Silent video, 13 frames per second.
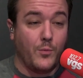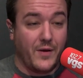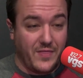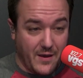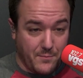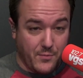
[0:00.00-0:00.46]

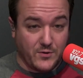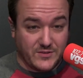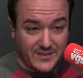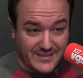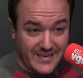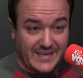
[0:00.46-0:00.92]
but that
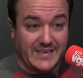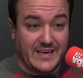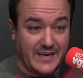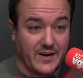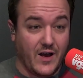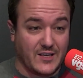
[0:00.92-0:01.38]
person didn't
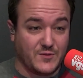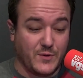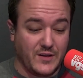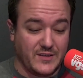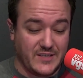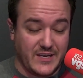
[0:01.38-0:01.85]
need
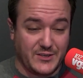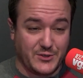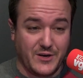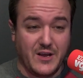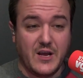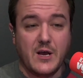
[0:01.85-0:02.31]

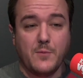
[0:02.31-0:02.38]
hospitalization.